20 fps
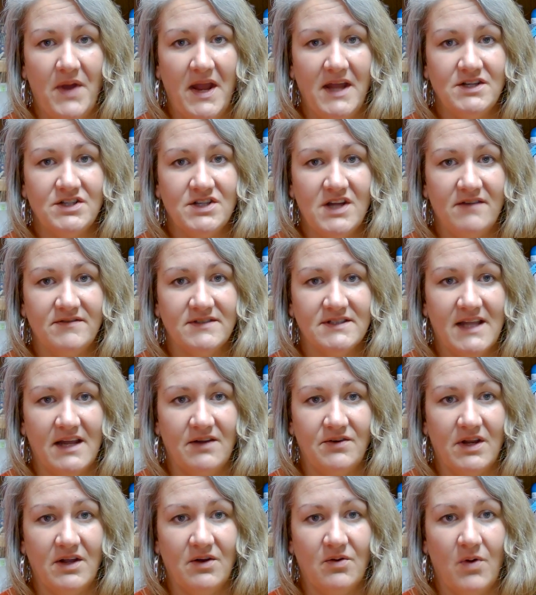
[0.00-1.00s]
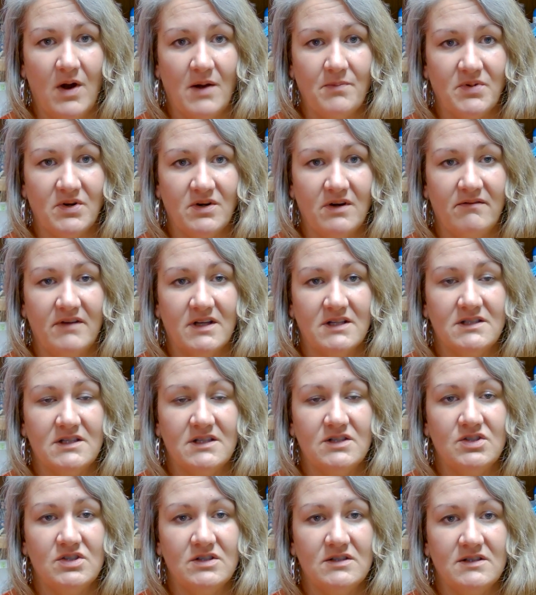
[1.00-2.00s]
and Travis County Cooperative
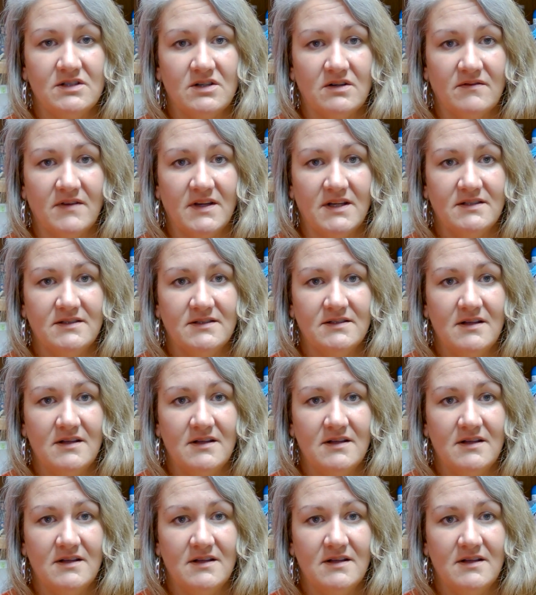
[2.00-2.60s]
Extension Service.